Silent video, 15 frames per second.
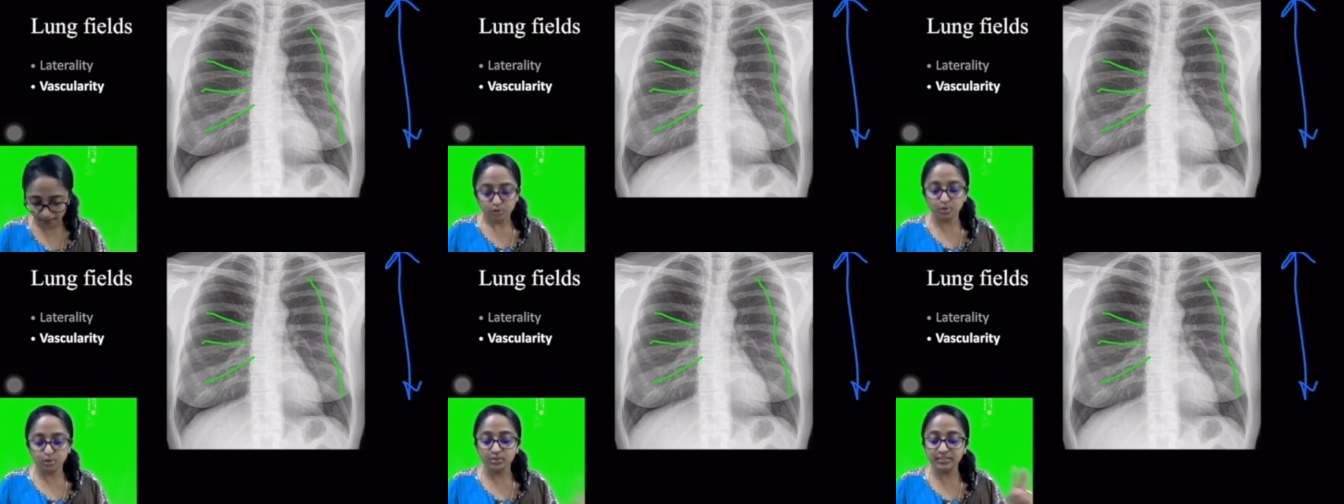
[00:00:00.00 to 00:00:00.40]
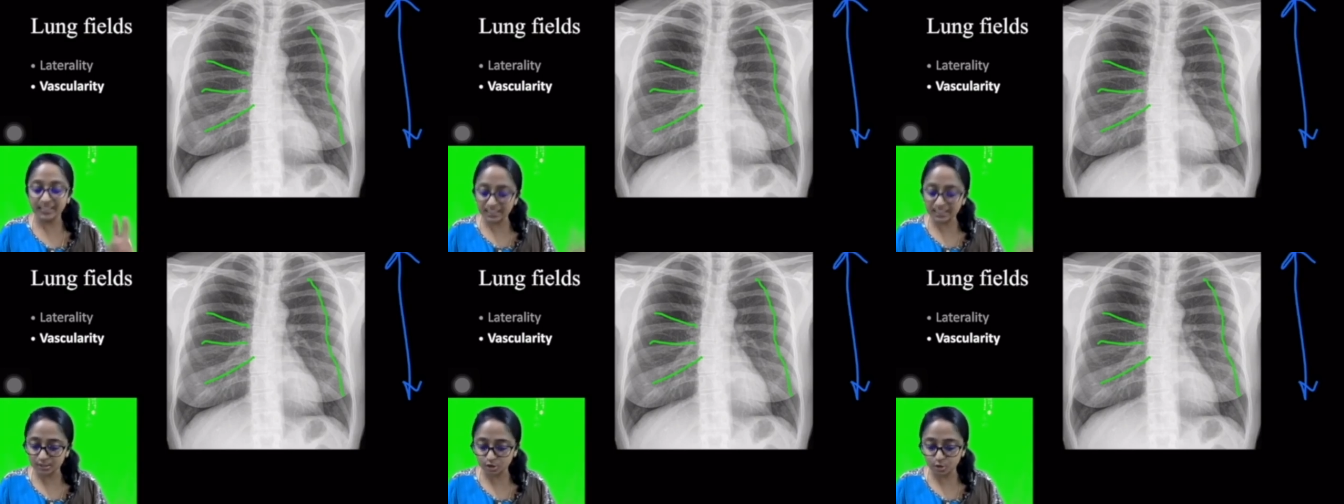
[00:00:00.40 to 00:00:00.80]
So
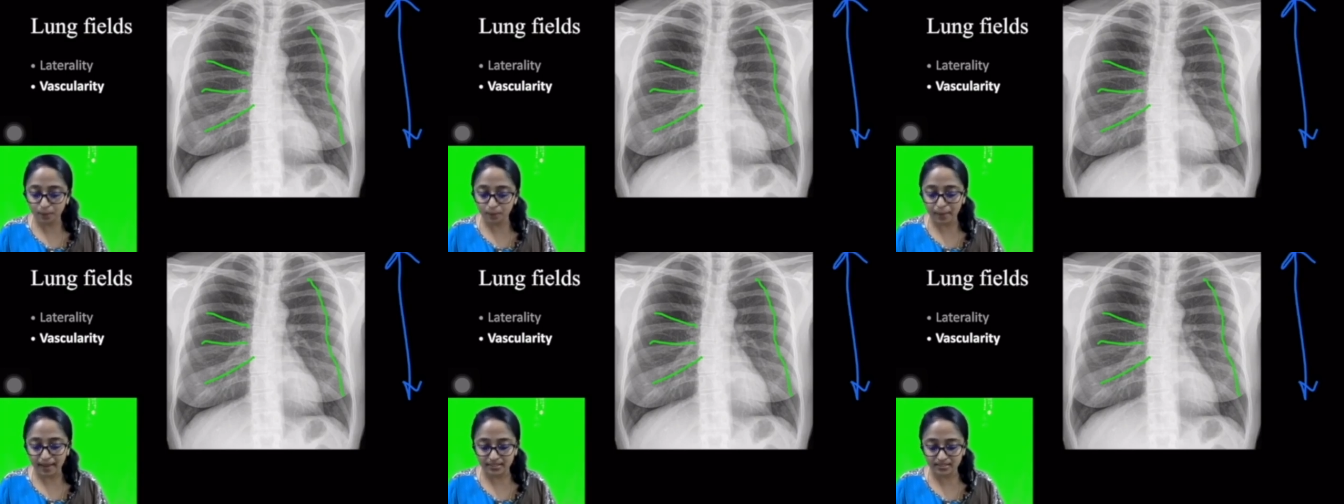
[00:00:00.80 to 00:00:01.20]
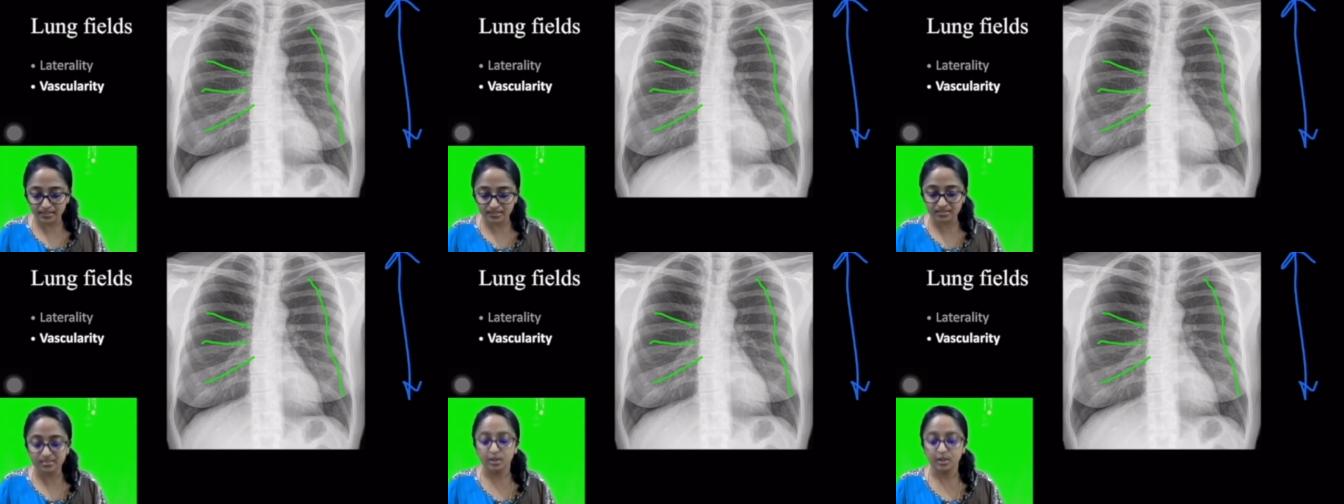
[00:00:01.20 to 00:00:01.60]
these two
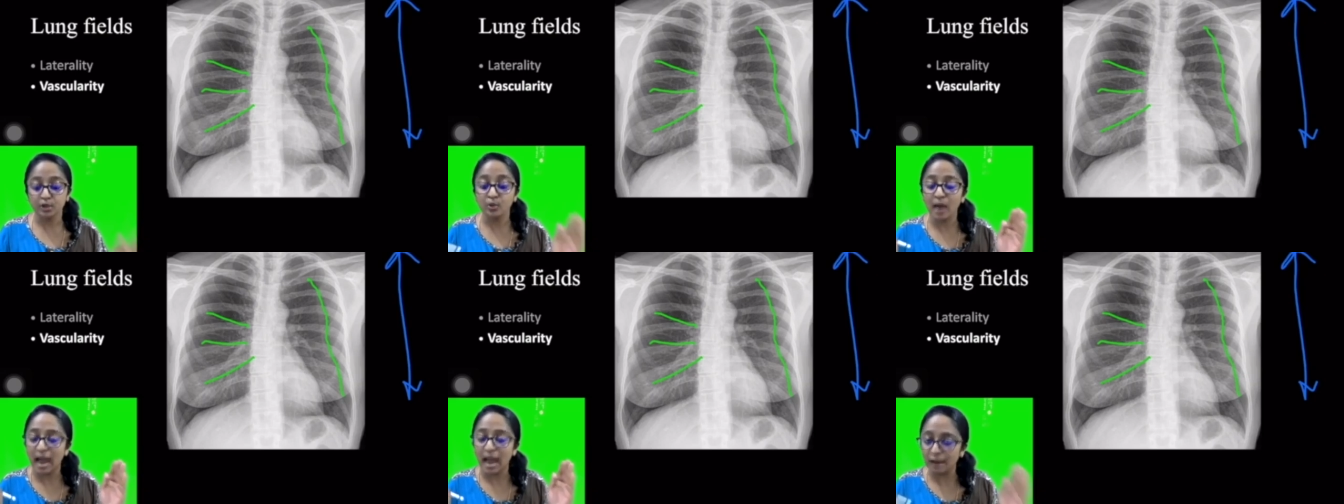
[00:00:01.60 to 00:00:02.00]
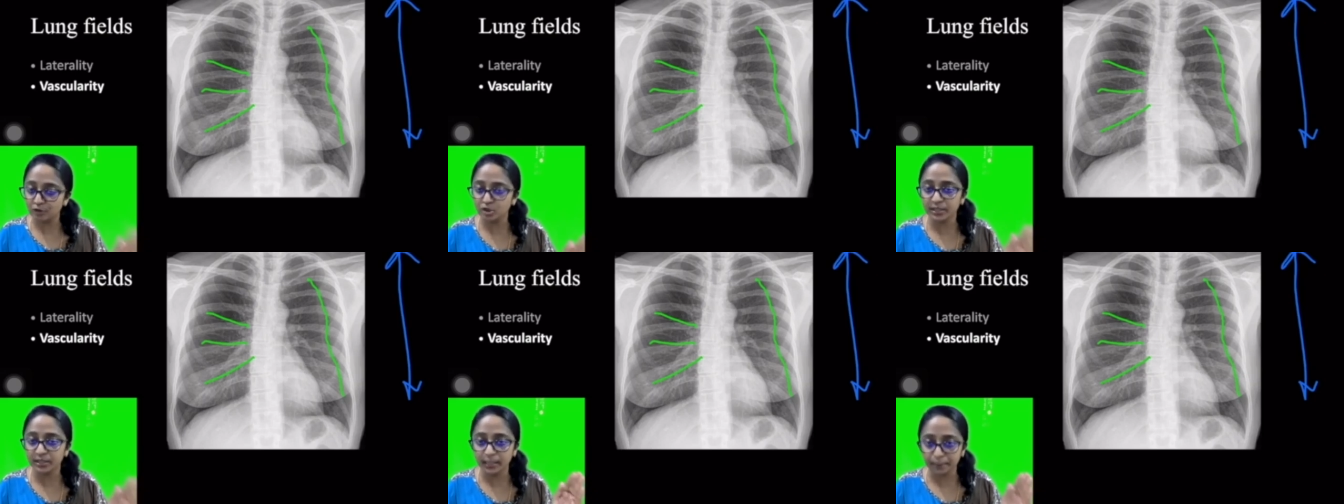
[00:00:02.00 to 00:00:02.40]
patterns you have
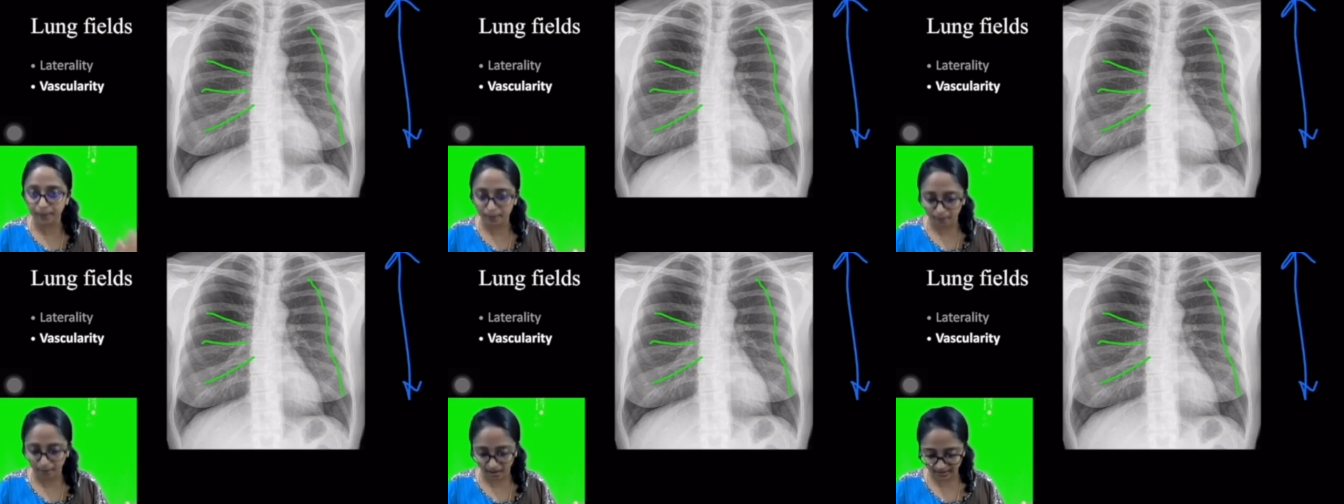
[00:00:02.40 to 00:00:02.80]
to keep in